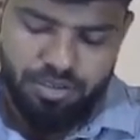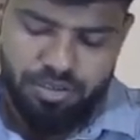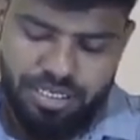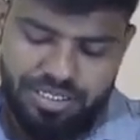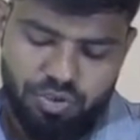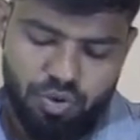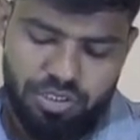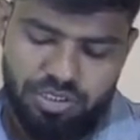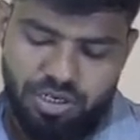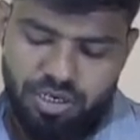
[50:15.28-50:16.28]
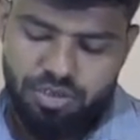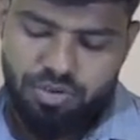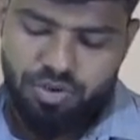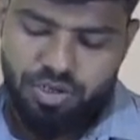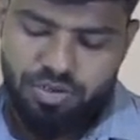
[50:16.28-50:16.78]
Next, closing stock
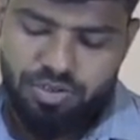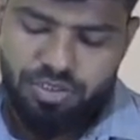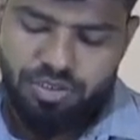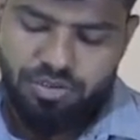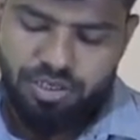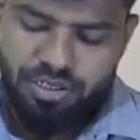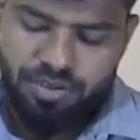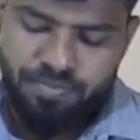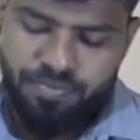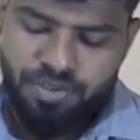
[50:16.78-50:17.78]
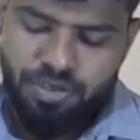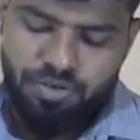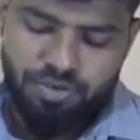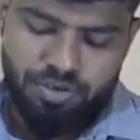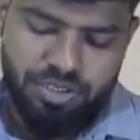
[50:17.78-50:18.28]
200 units into 10,
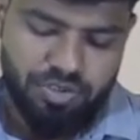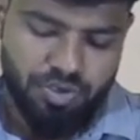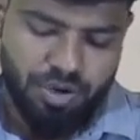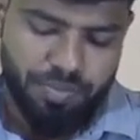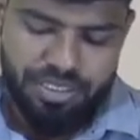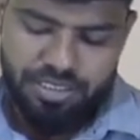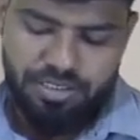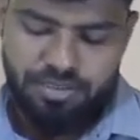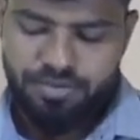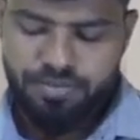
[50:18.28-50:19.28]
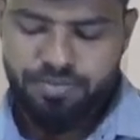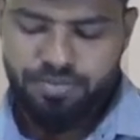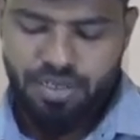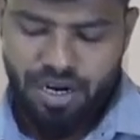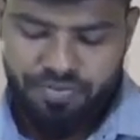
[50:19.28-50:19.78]
just to copy this.
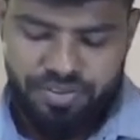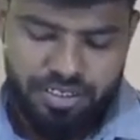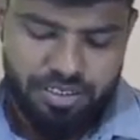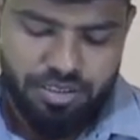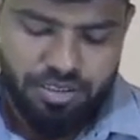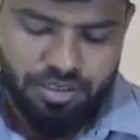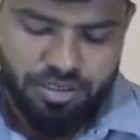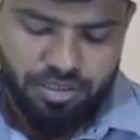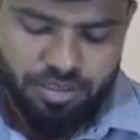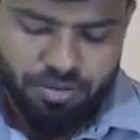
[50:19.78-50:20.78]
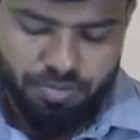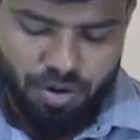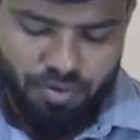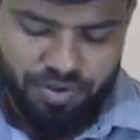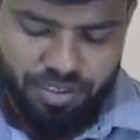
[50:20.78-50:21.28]
After that,
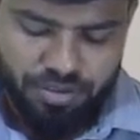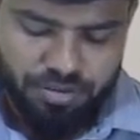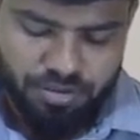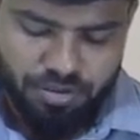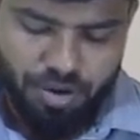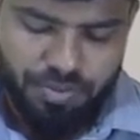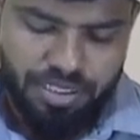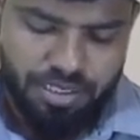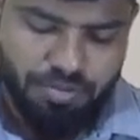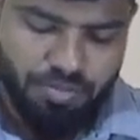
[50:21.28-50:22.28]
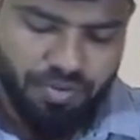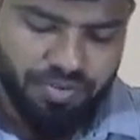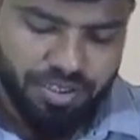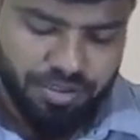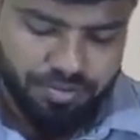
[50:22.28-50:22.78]
profit, copy the profit.